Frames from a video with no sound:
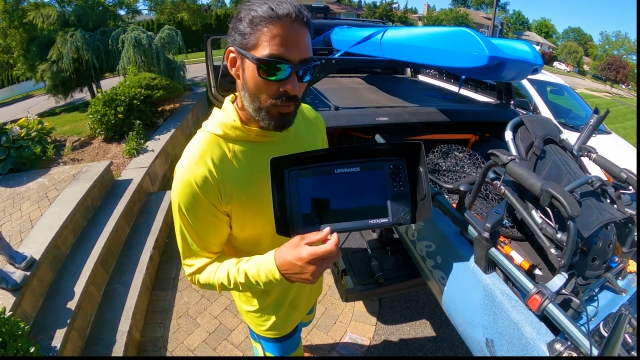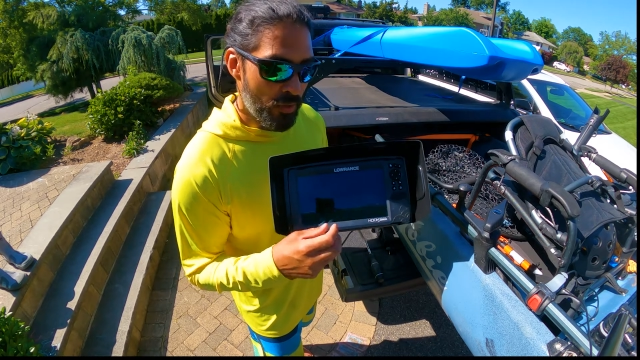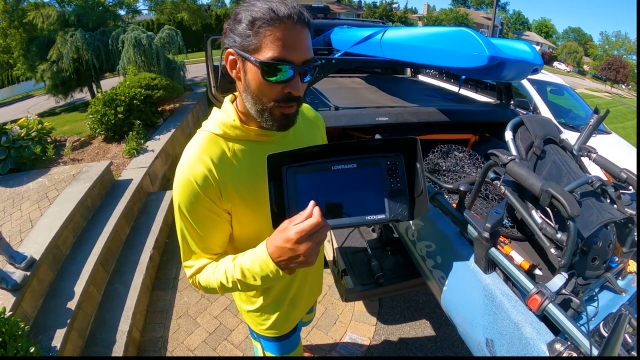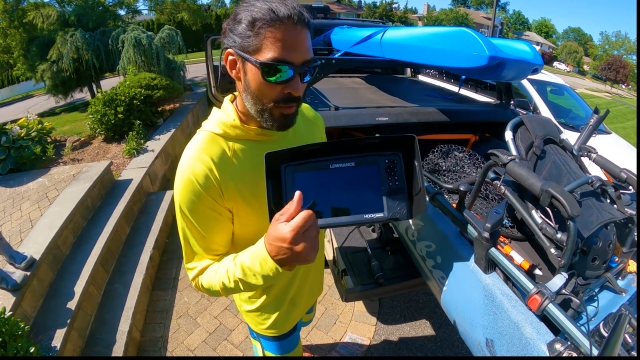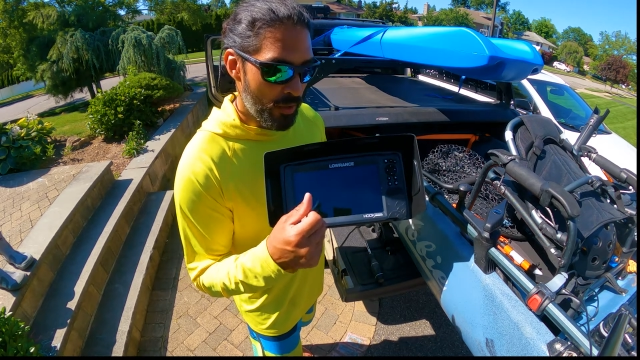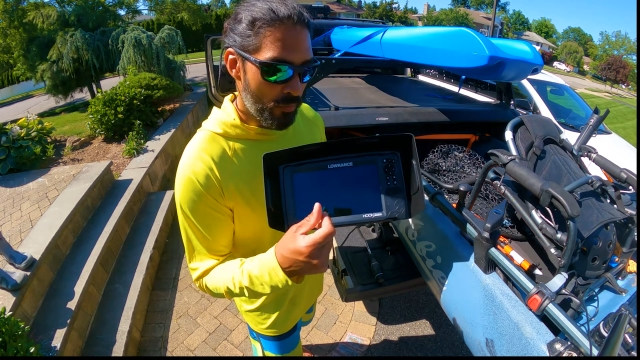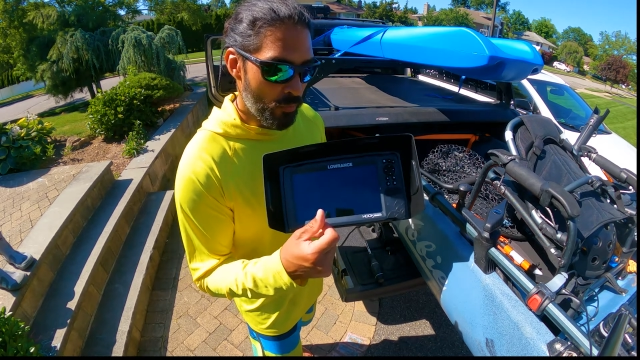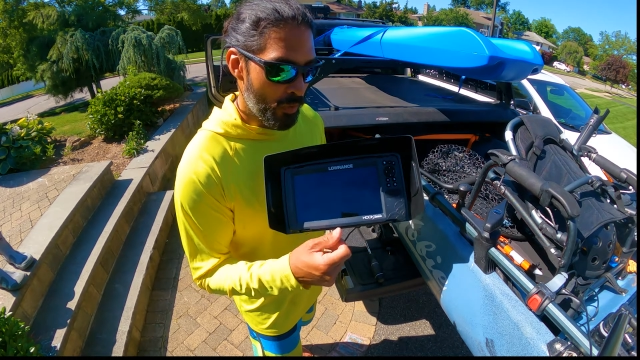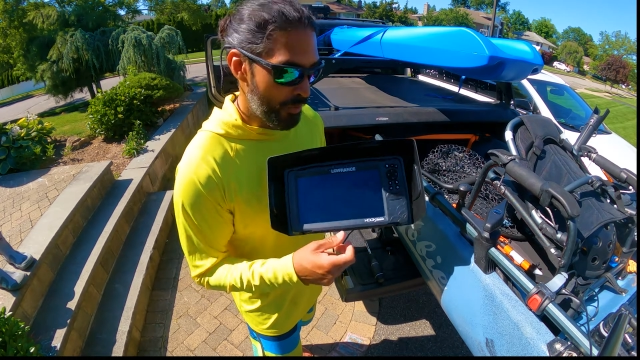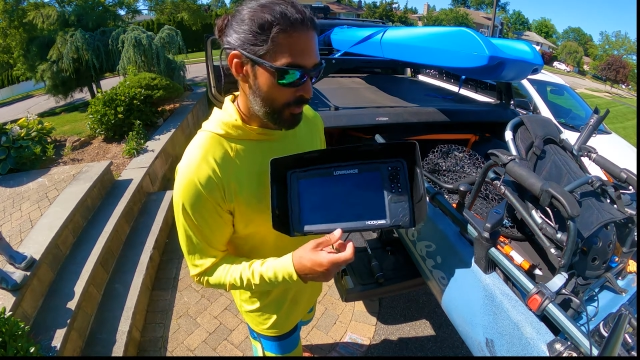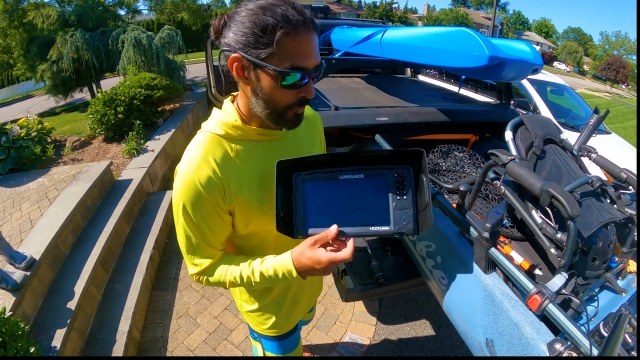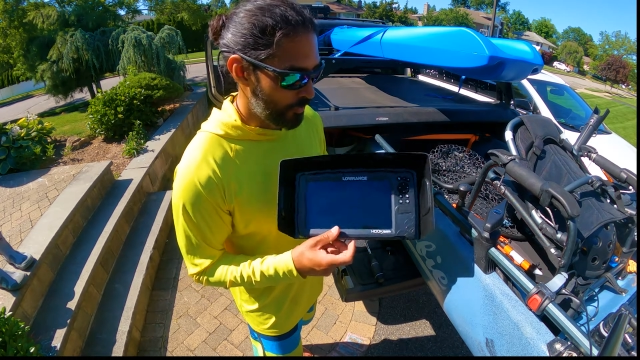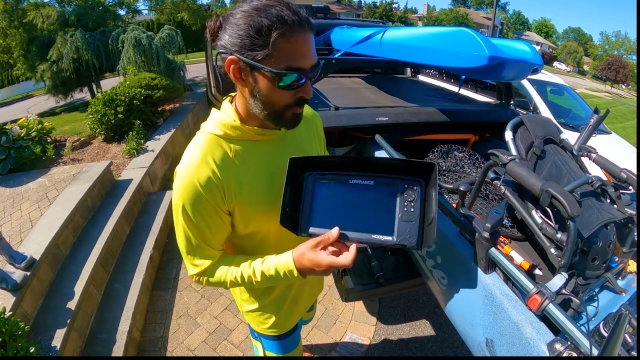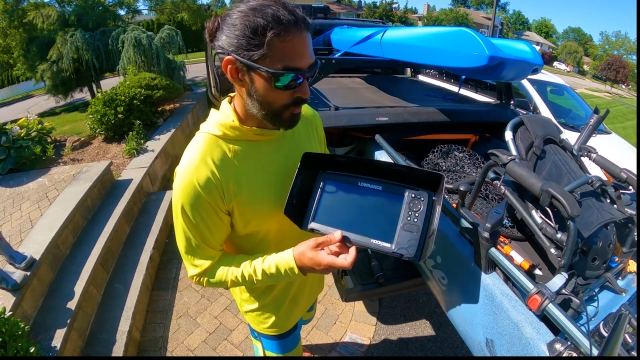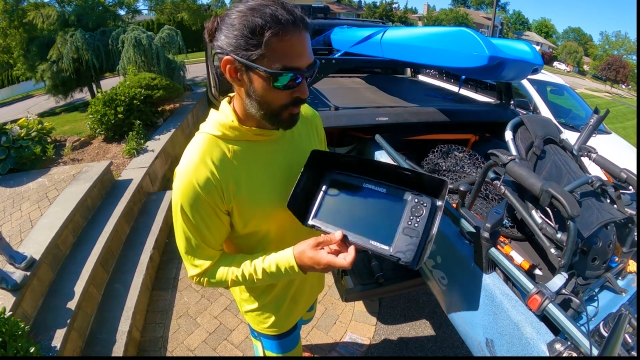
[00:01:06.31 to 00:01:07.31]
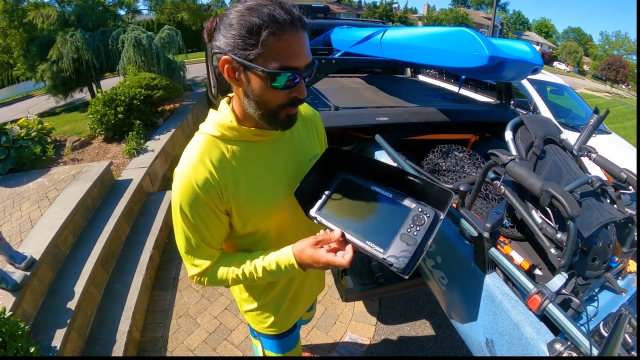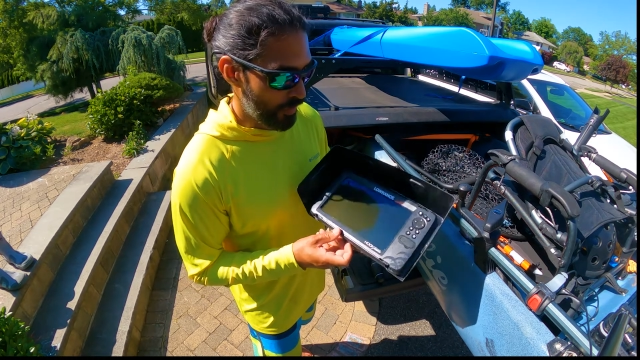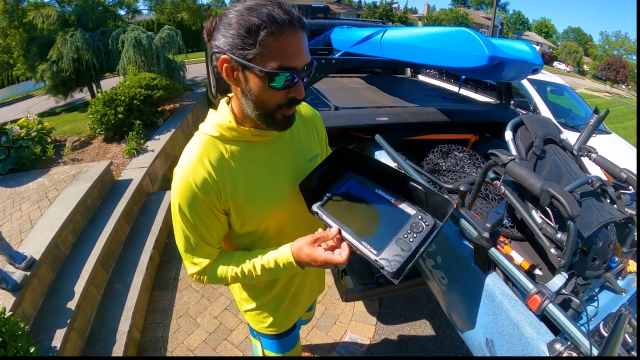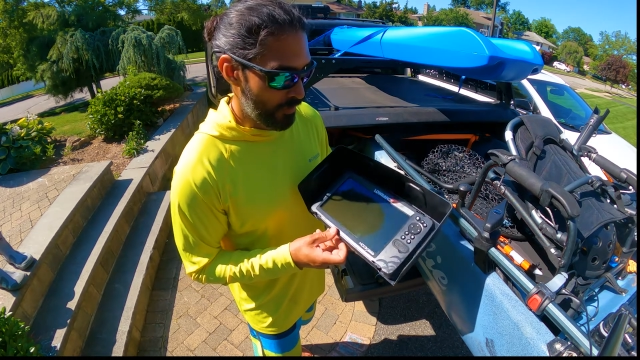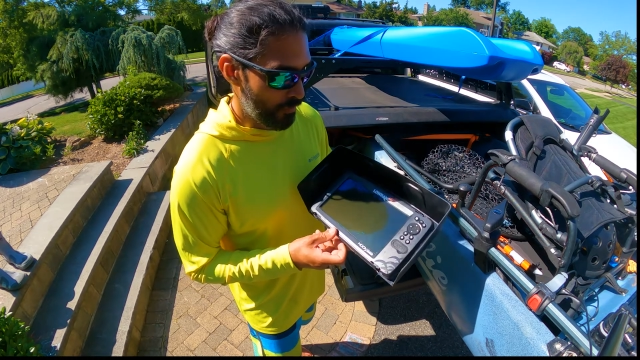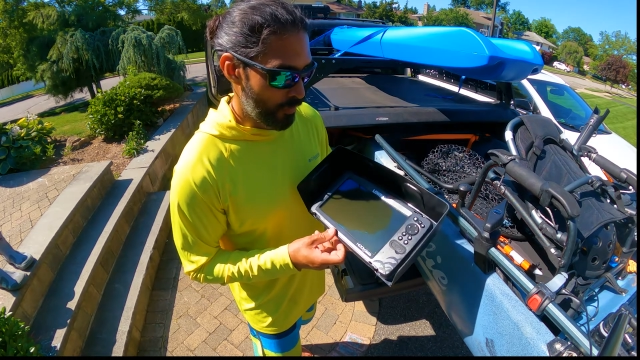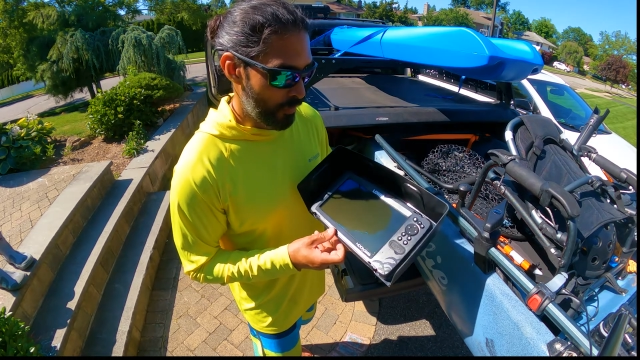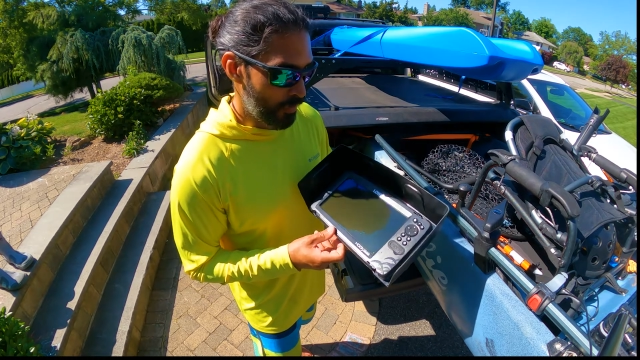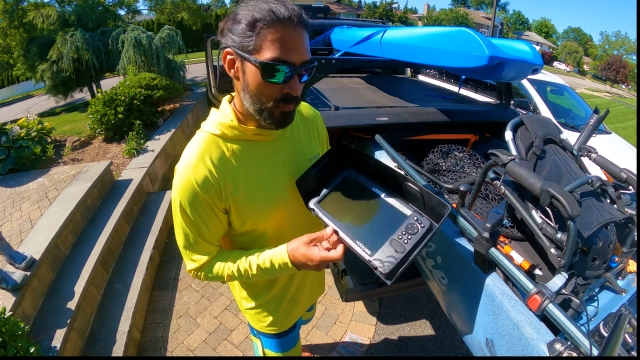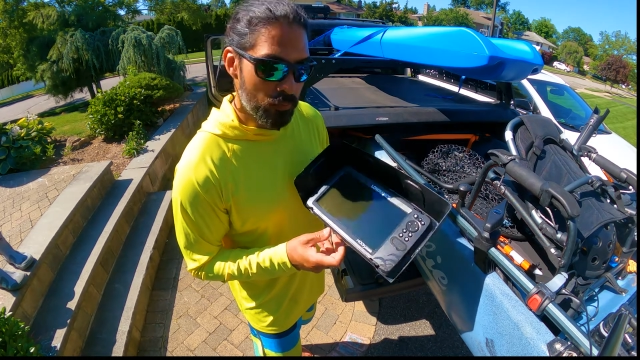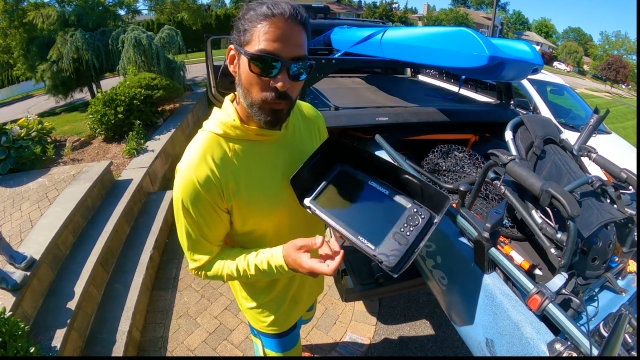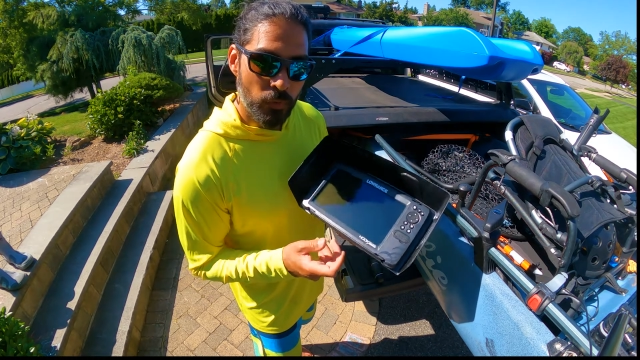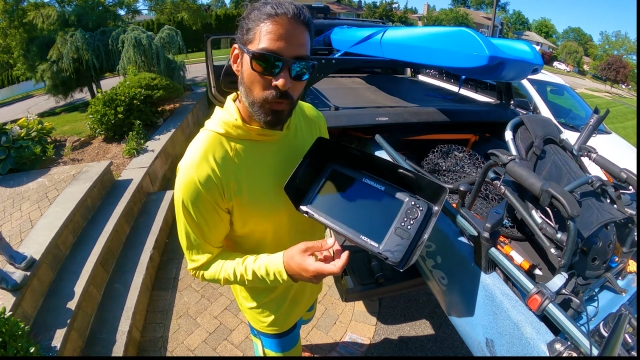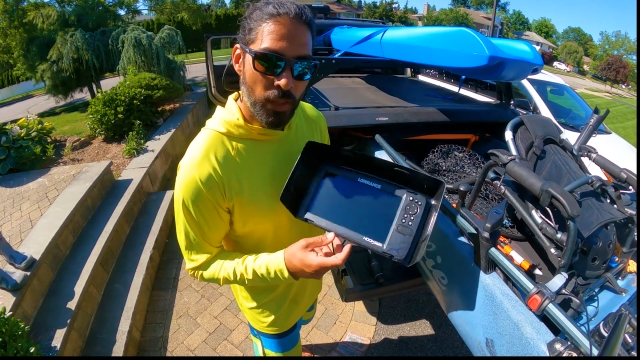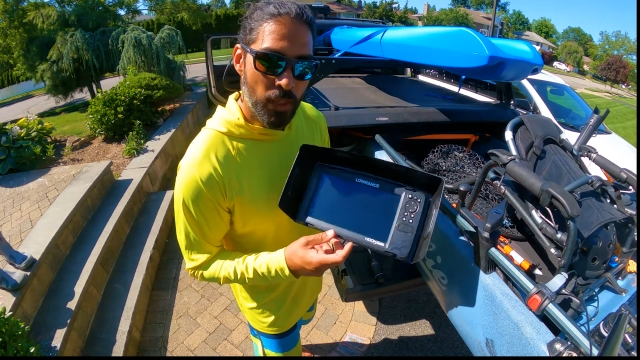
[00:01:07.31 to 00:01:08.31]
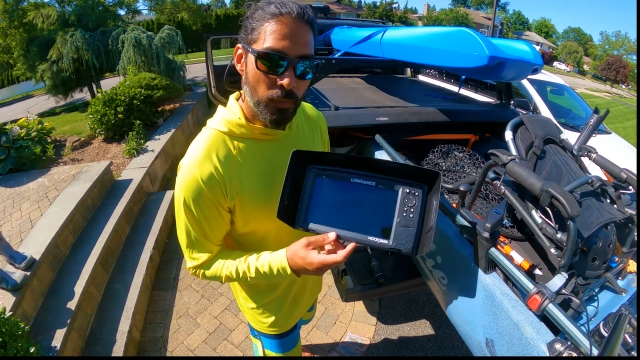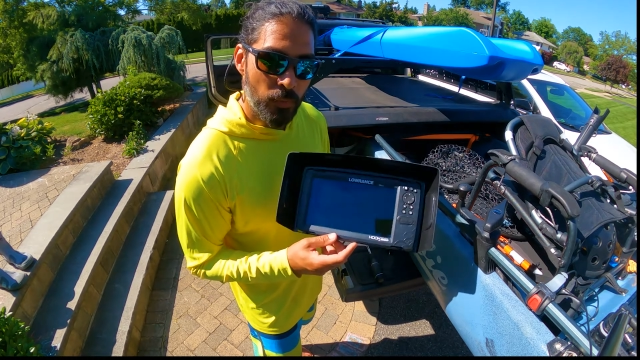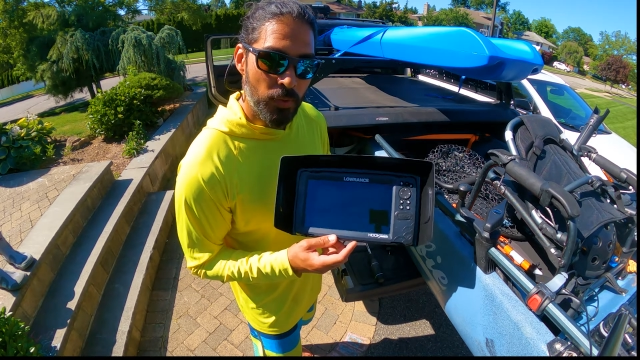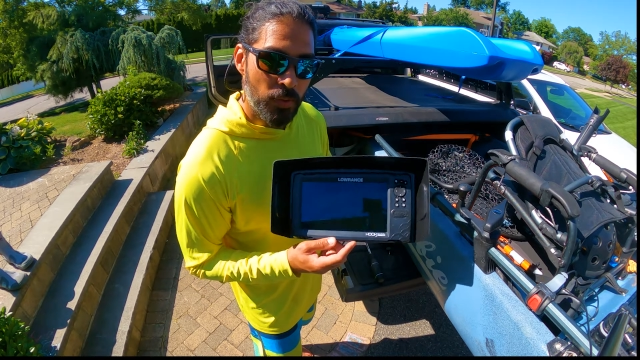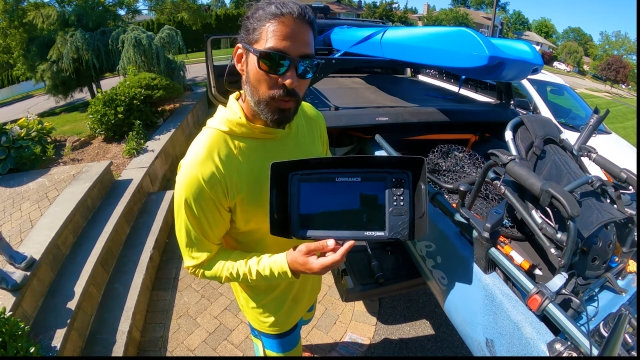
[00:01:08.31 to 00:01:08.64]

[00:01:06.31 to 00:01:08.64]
nut while you screw it in would help.